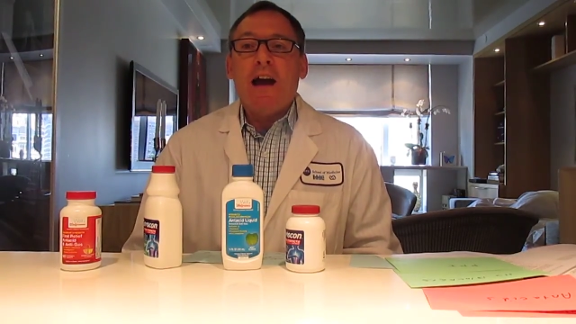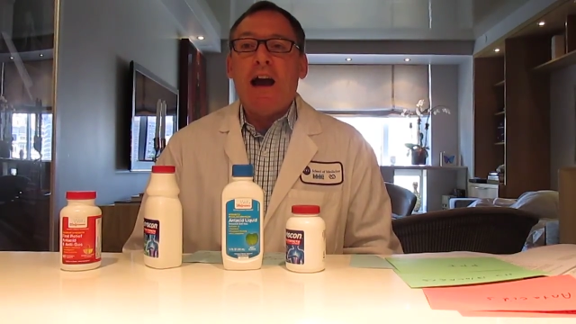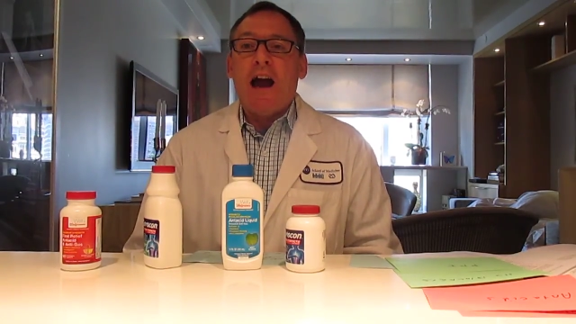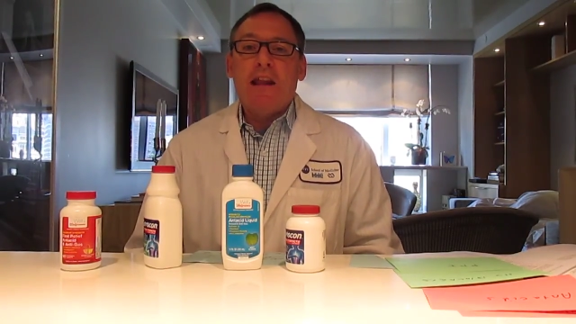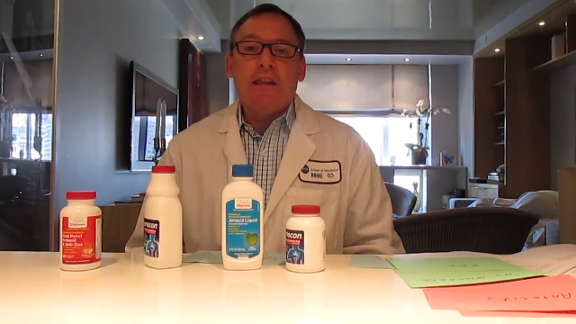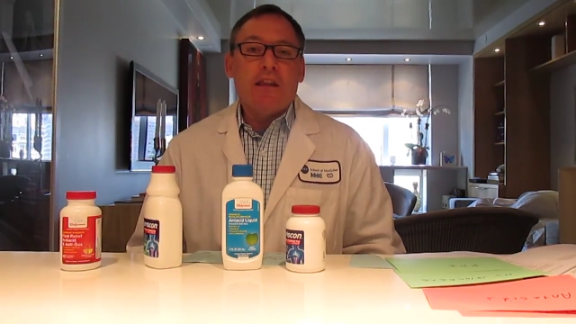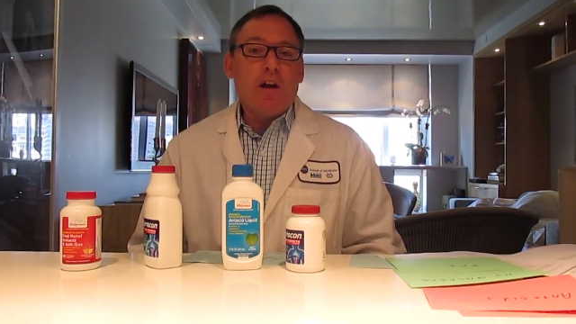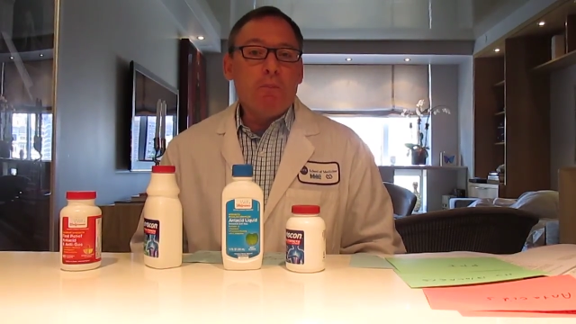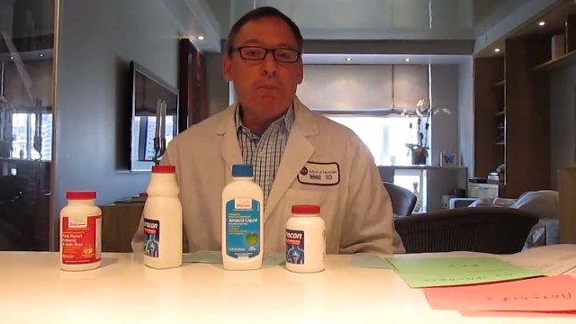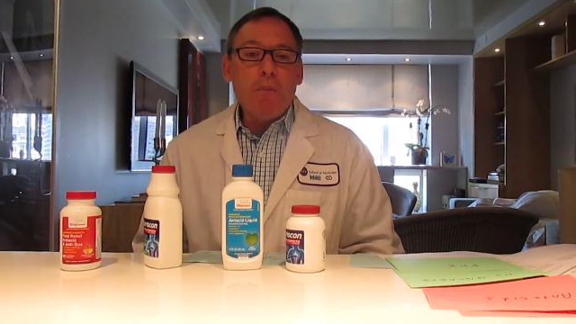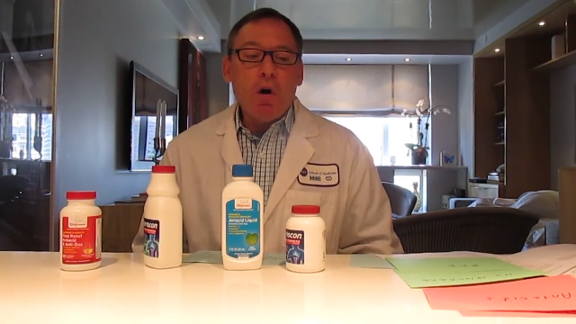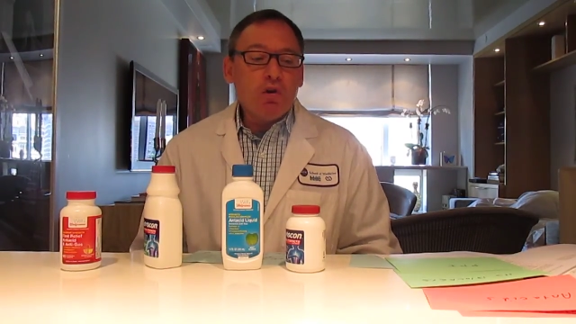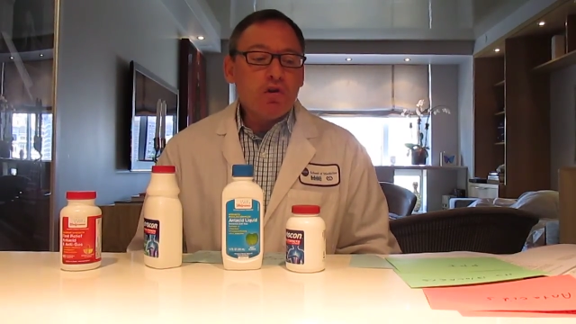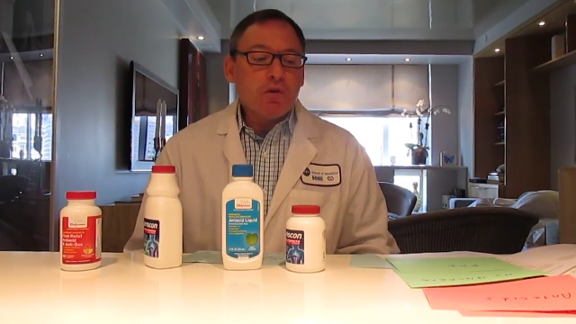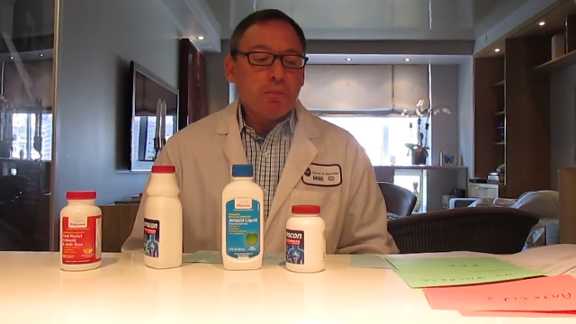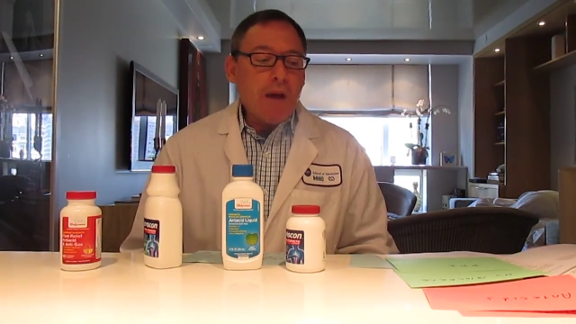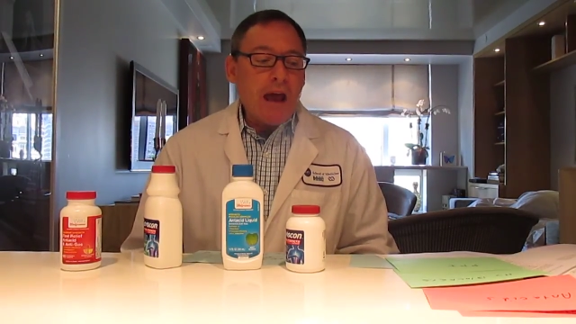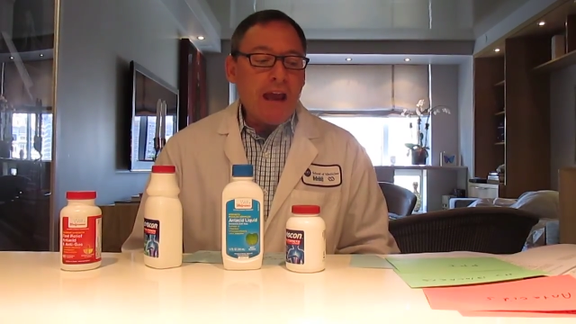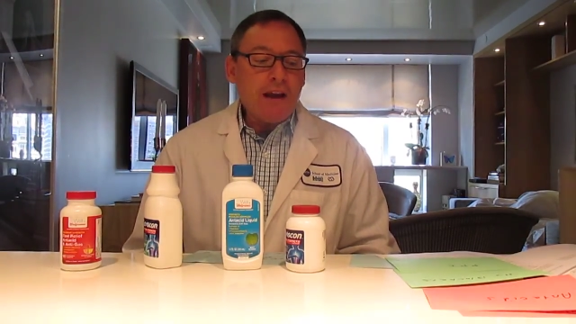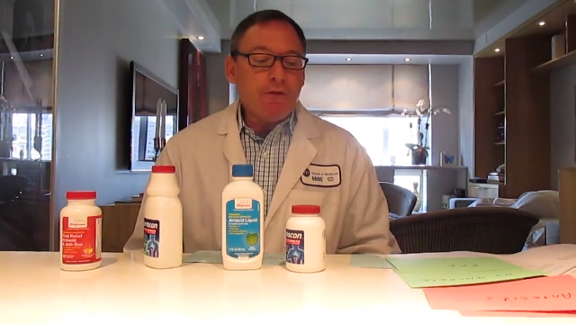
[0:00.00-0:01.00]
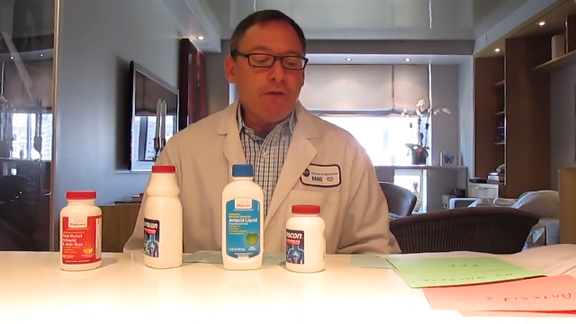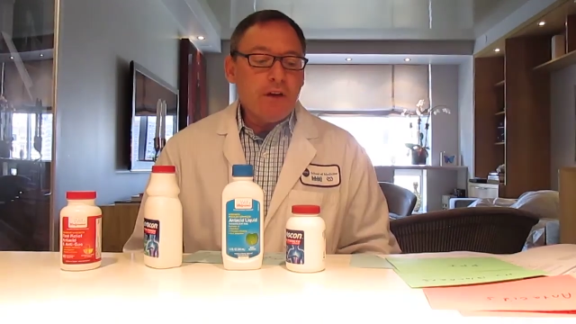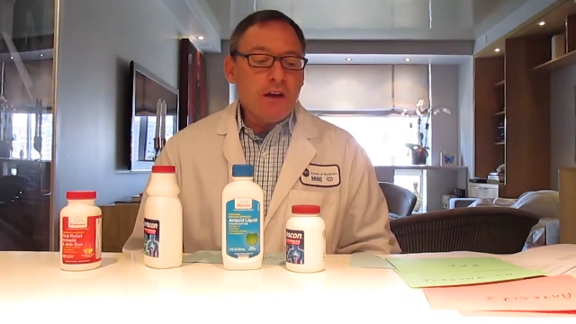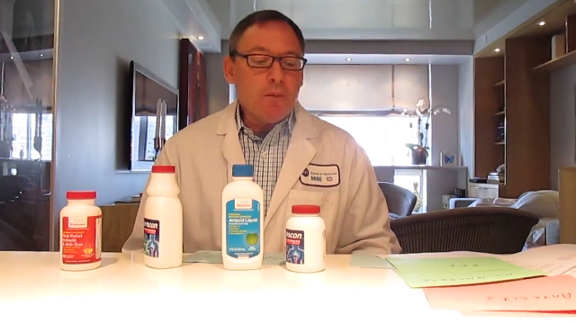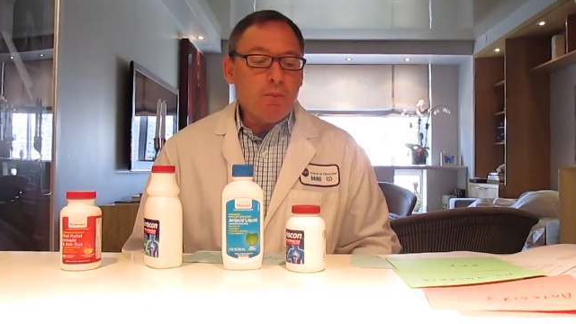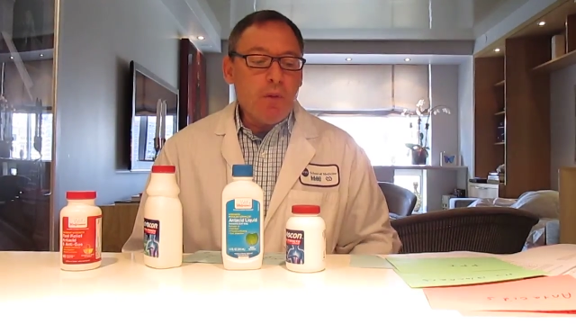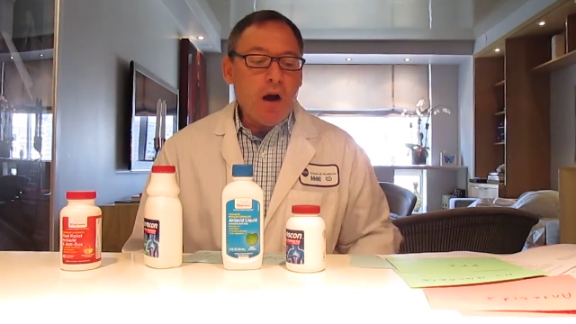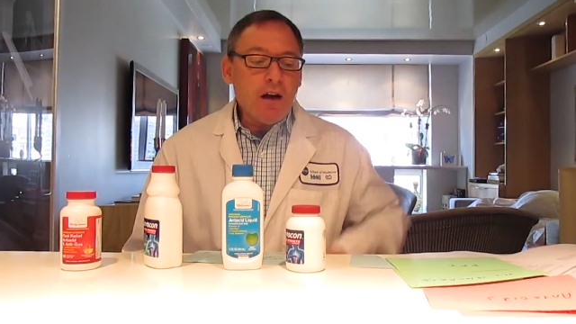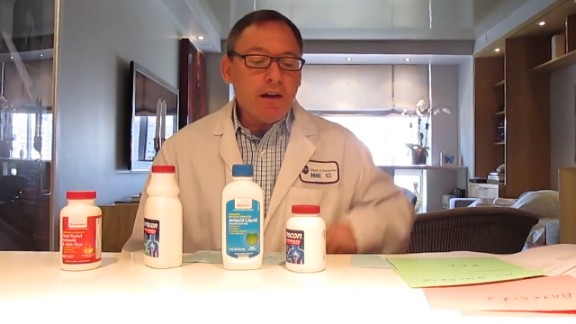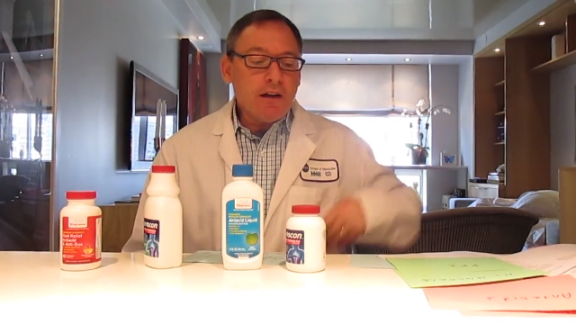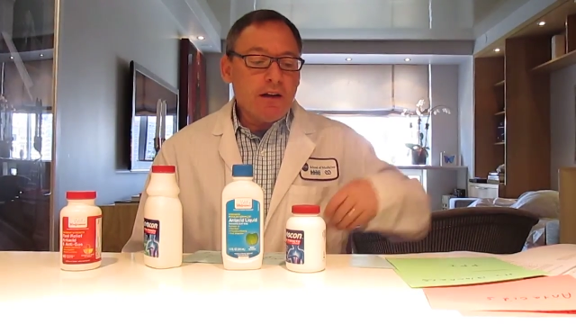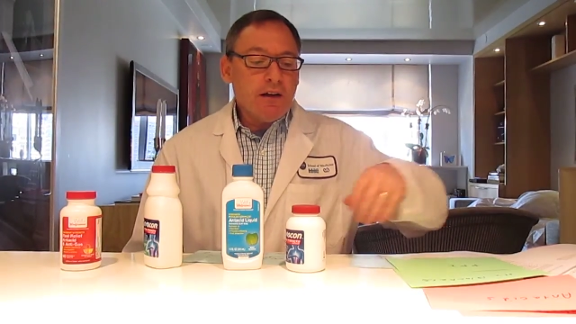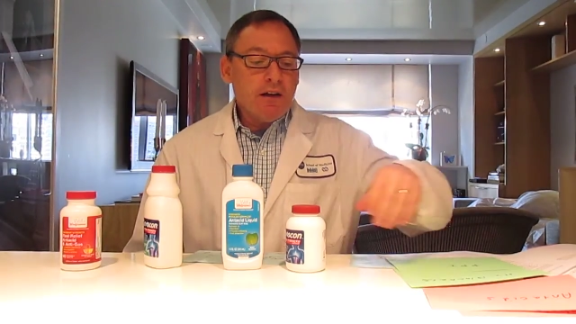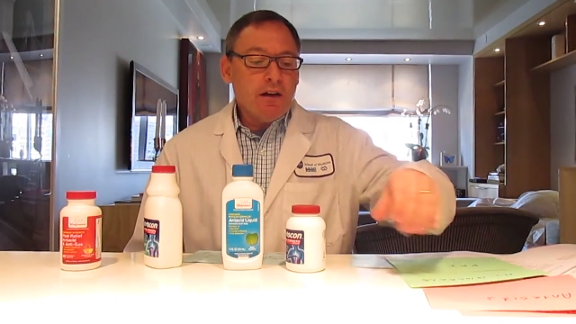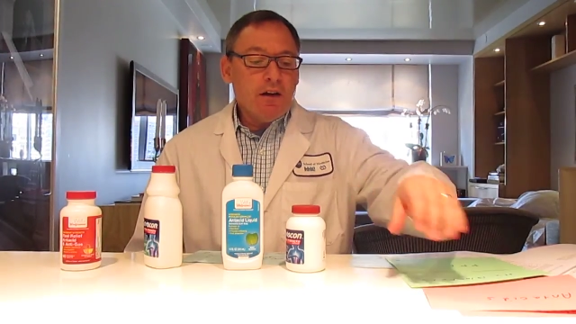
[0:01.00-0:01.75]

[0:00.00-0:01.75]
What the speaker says: and the most bang for your buck?